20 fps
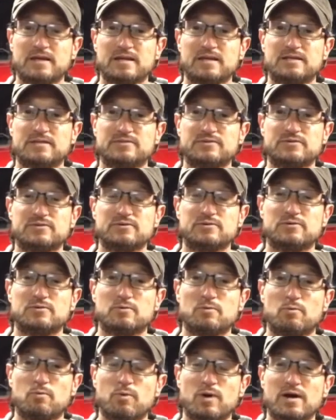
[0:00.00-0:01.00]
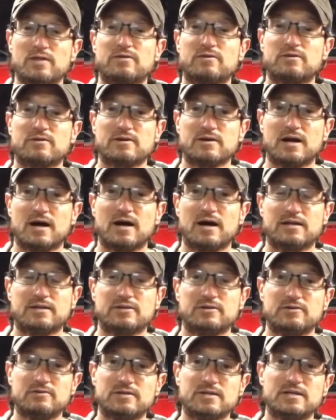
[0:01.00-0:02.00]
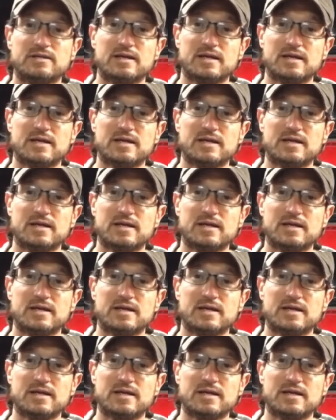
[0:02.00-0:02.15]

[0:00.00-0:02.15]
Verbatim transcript: is to whether or not you need